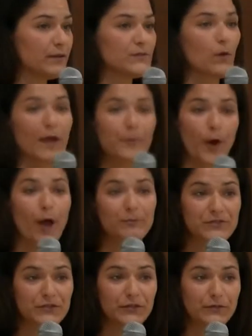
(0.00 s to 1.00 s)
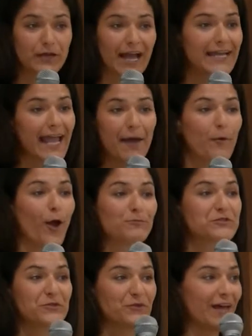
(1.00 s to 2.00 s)
So I promise you, I can't
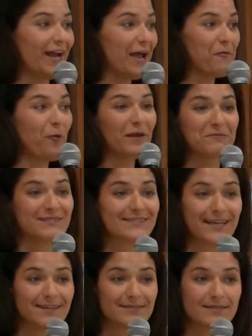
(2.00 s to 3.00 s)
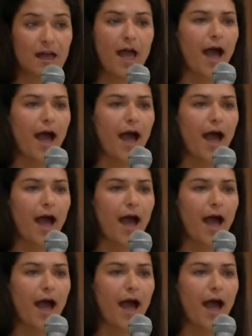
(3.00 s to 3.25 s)
promise you that I won't make mistakes.